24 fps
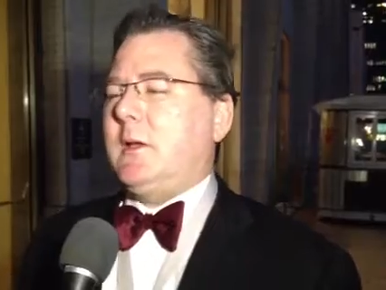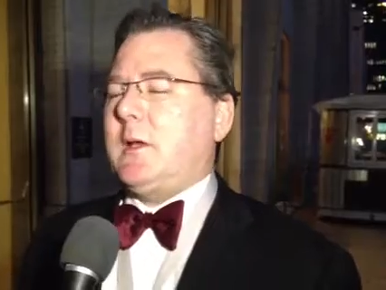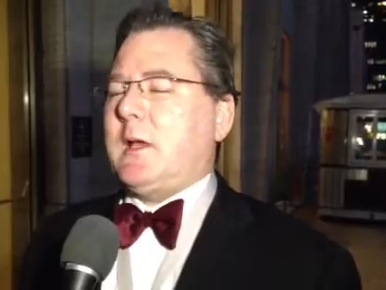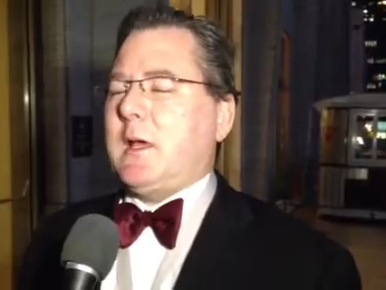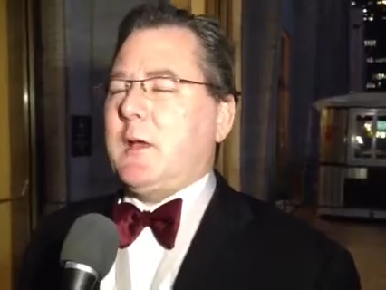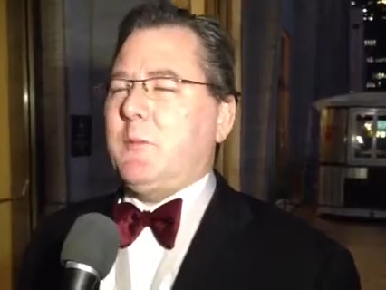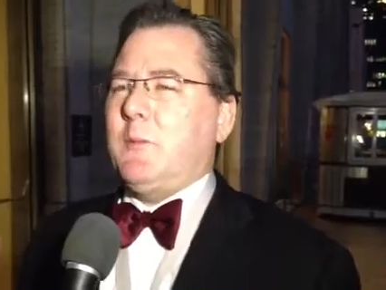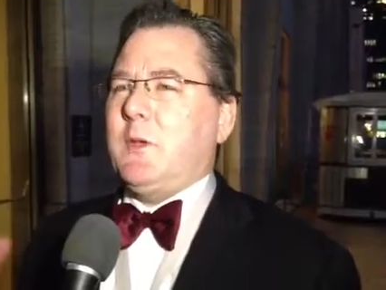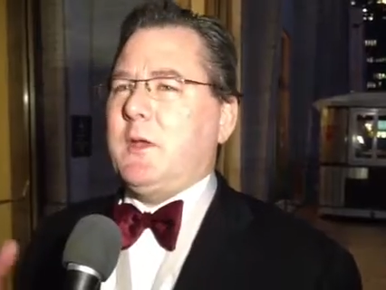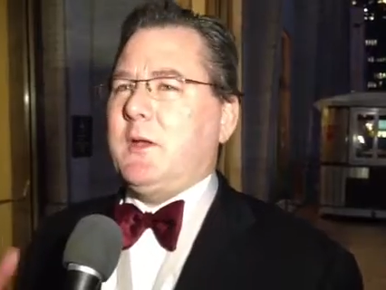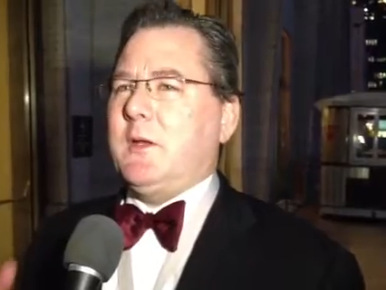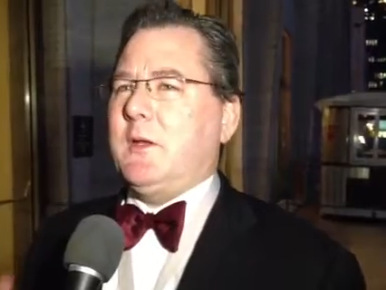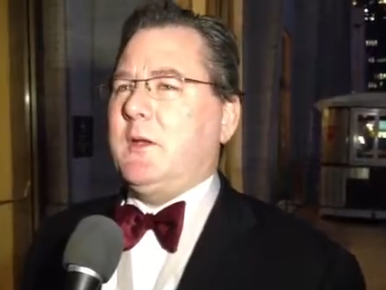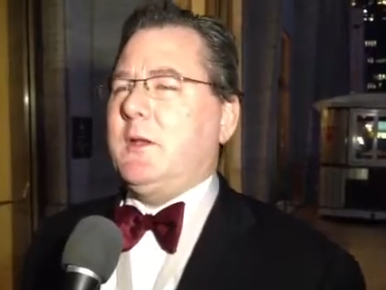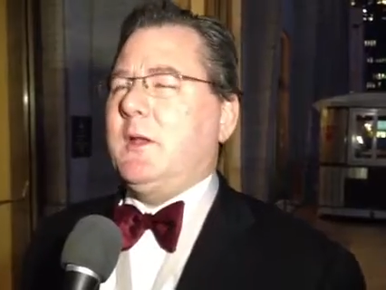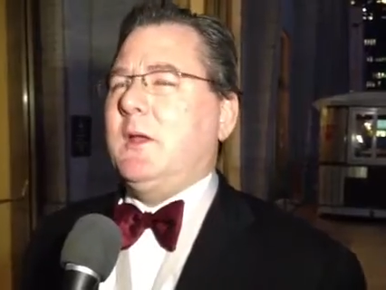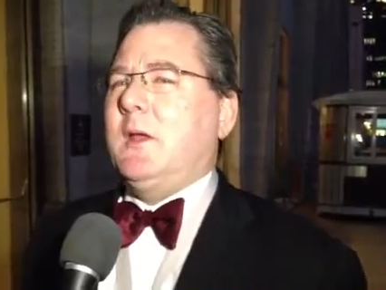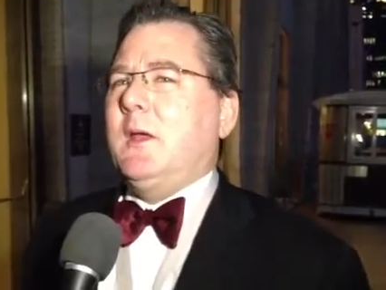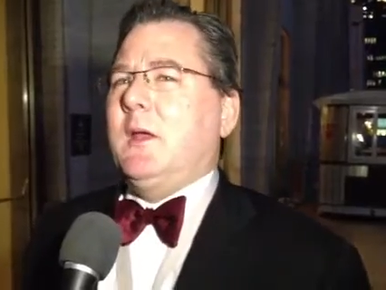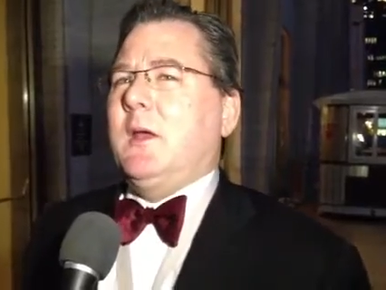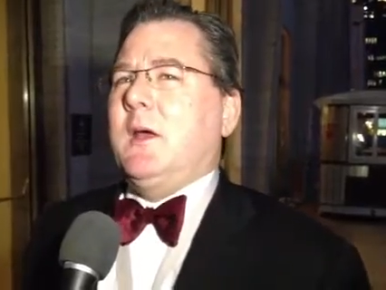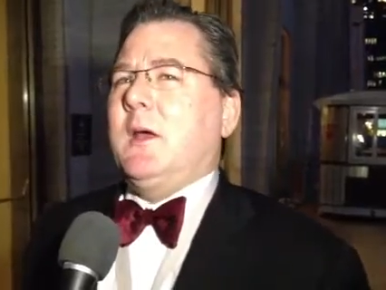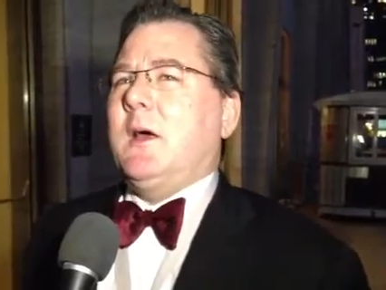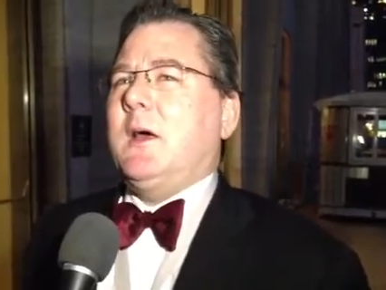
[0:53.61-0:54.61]
I'm in it,
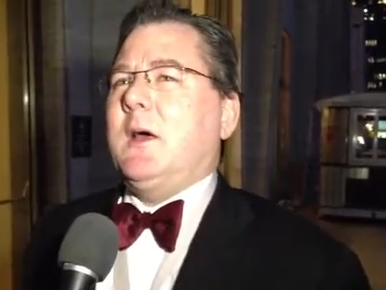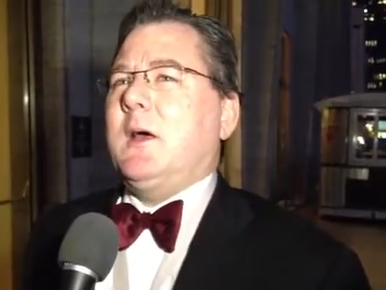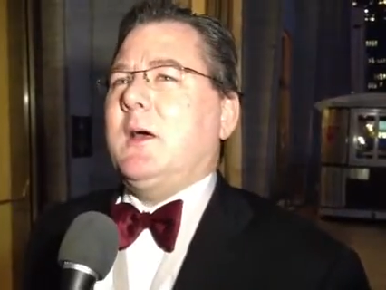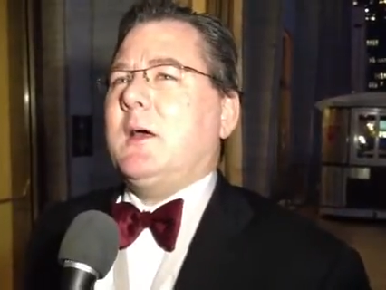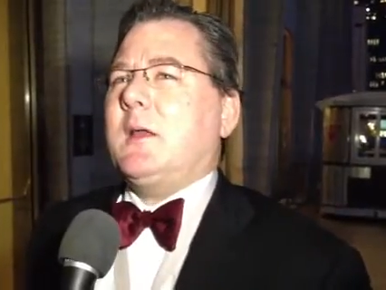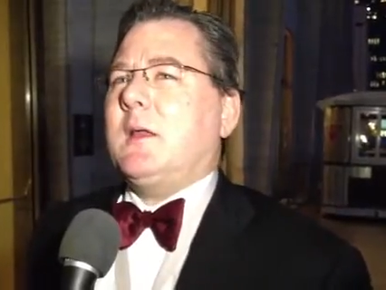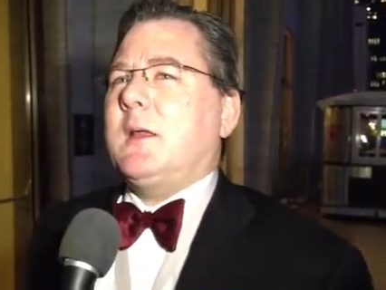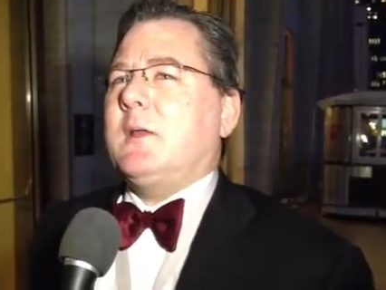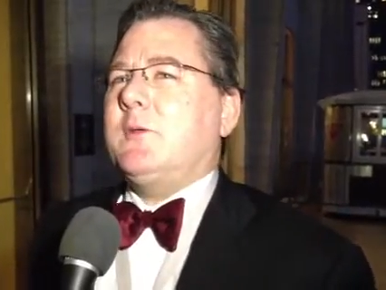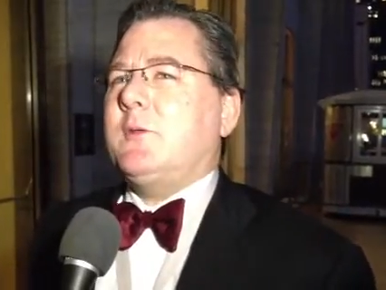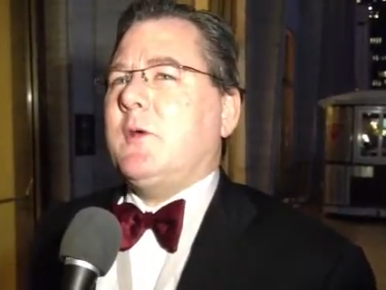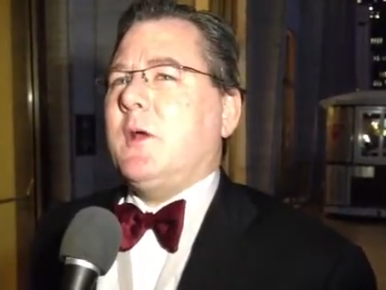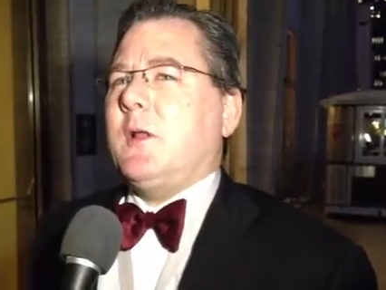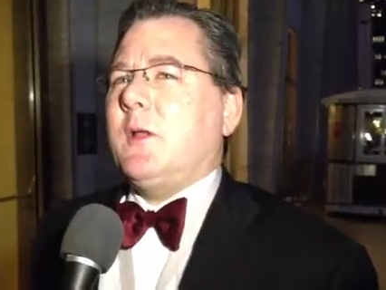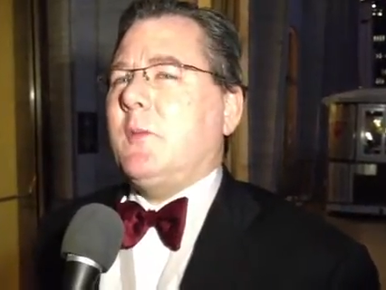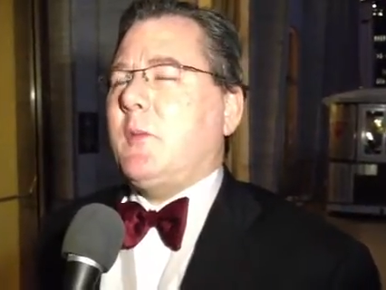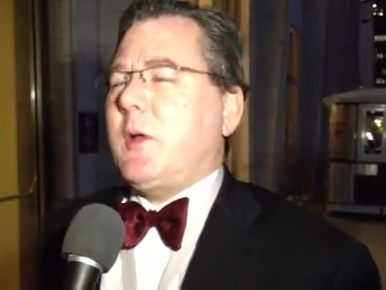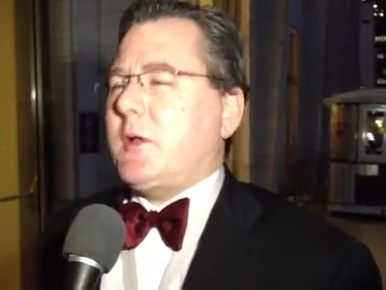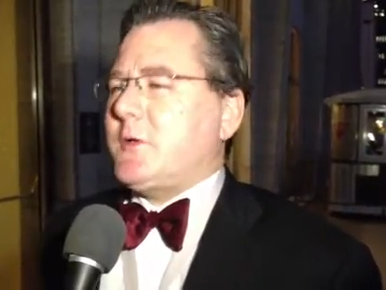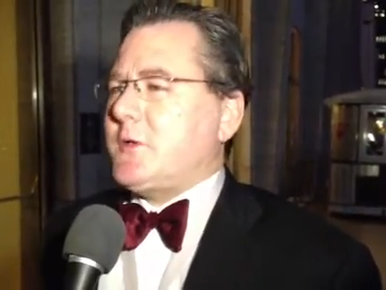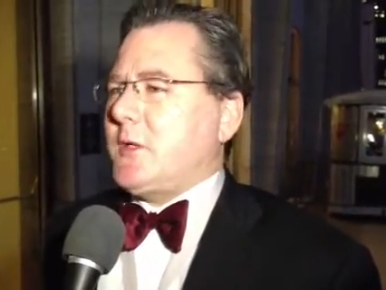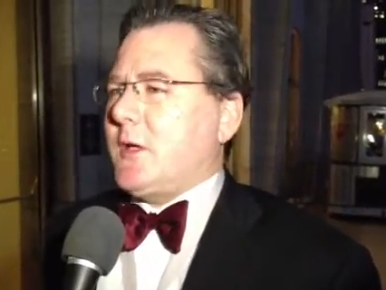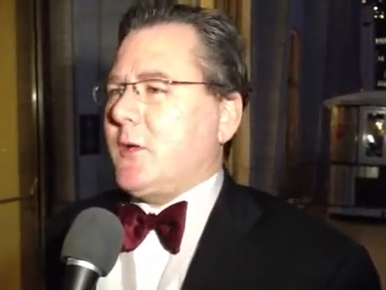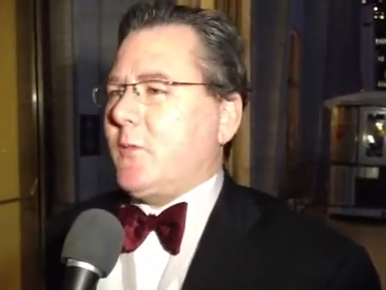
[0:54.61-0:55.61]
it's all
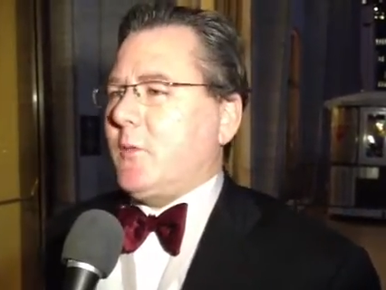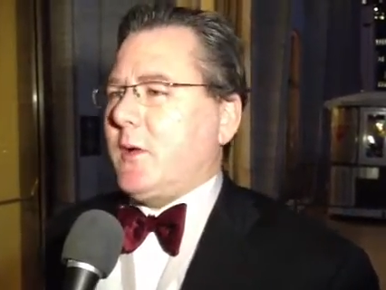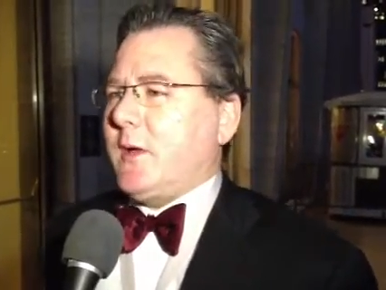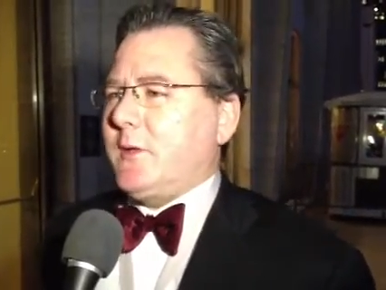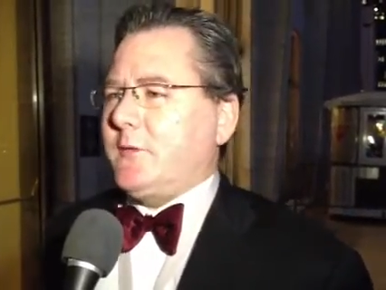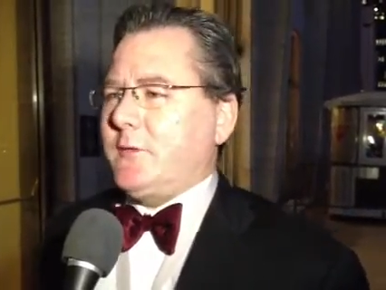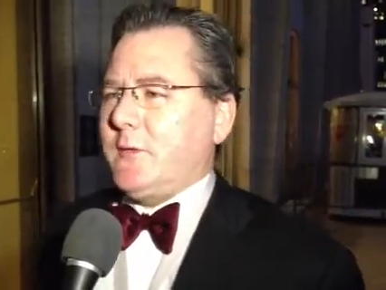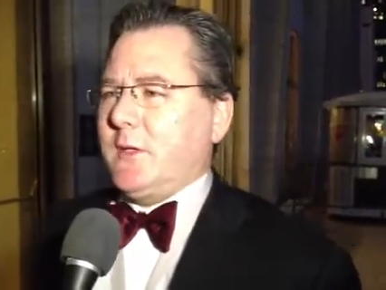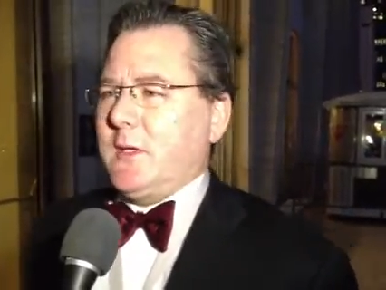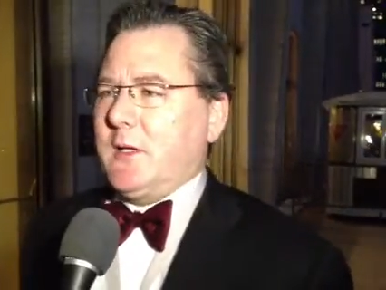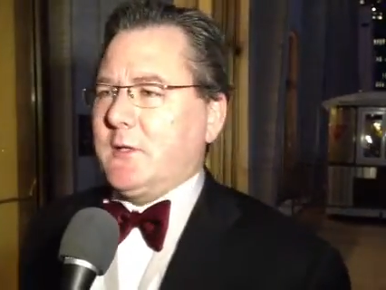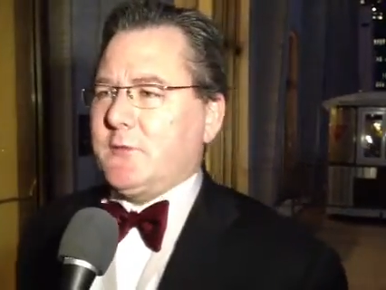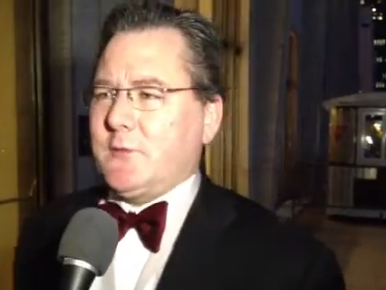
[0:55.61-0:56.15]
about generosity.